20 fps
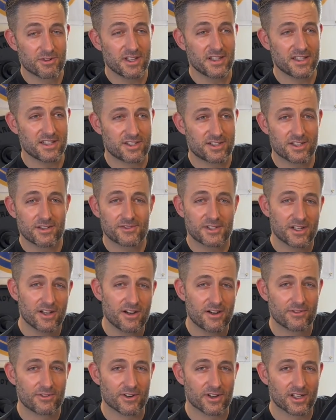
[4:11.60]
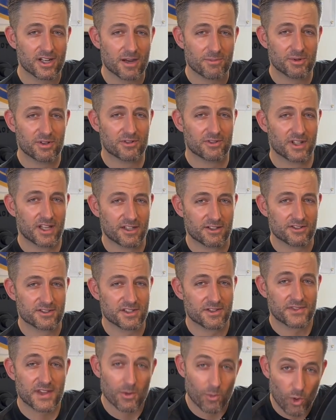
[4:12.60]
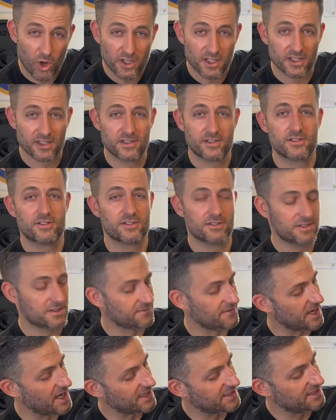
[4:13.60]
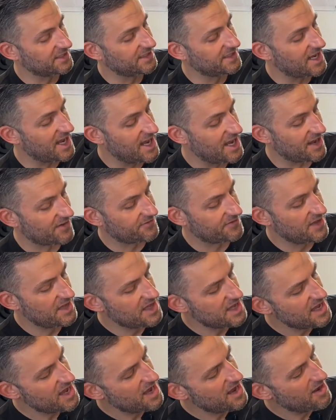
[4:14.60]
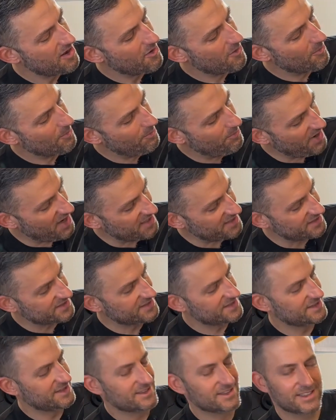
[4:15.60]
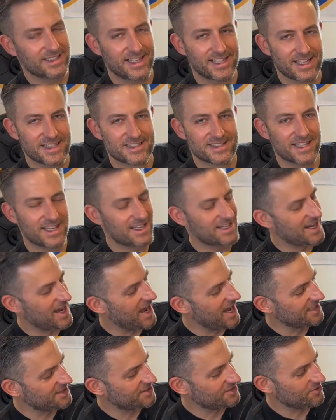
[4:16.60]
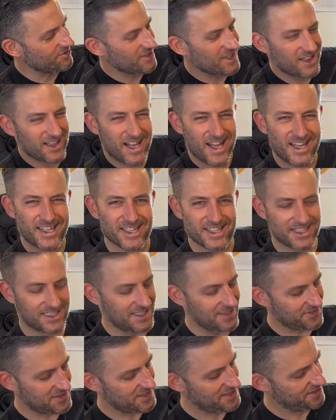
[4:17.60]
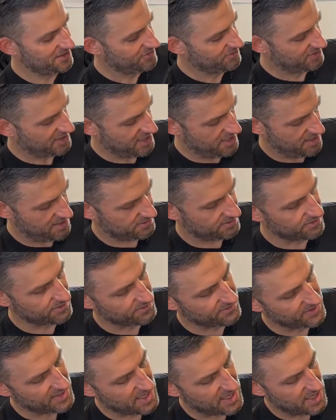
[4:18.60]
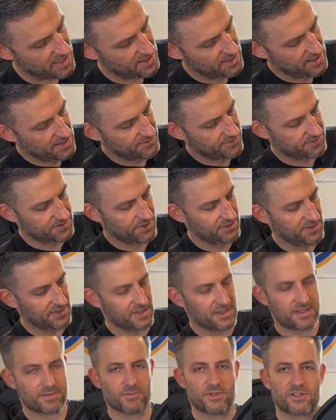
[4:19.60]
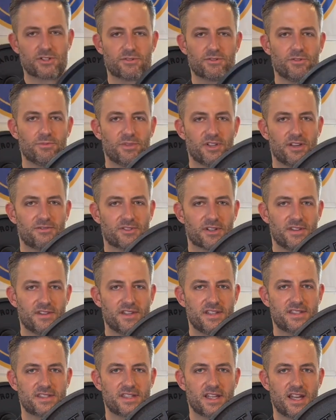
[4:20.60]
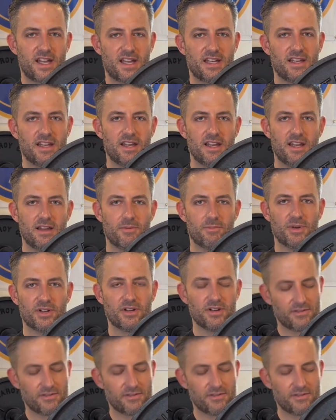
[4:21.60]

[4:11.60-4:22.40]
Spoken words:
really shift it over a couple of letters if they wanted to divide it in half. But like I said, I sort of like it. It gives it a little character that there's only this much room left on this side, but